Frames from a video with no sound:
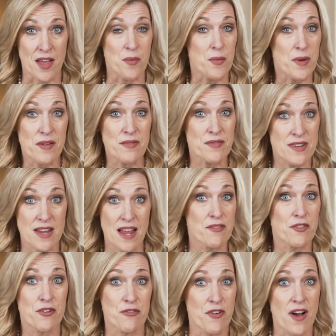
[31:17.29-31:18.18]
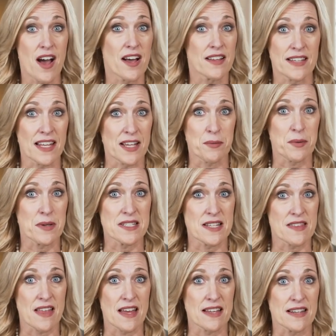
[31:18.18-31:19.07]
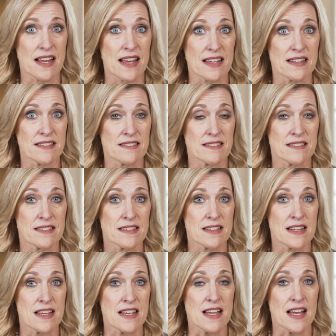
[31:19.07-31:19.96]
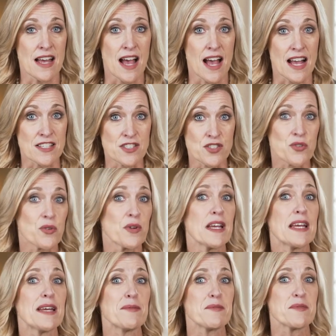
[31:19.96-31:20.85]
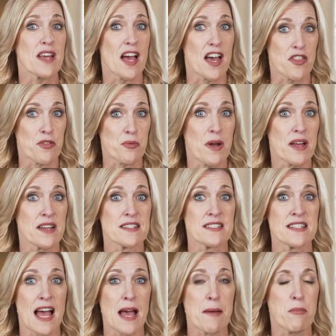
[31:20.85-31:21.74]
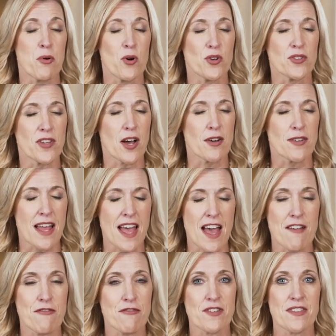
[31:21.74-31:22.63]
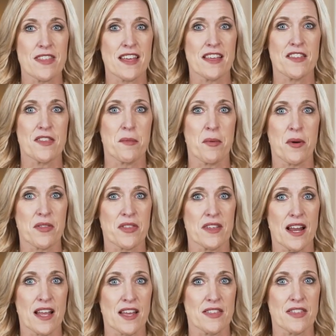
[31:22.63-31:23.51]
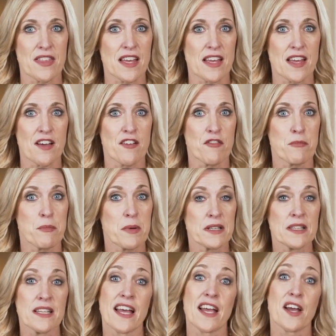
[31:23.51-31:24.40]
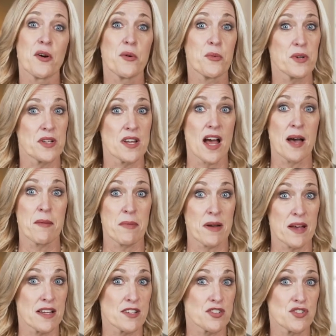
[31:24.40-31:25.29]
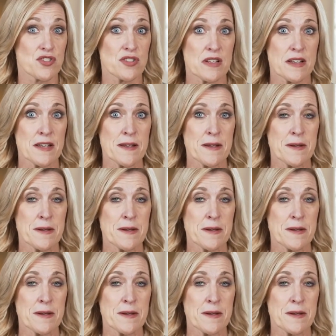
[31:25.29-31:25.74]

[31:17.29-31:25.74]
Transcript: and we have never fought like we did that night. I screamed, I threatened, I pulled out everything in the book that I could think of, but Leo would not budge.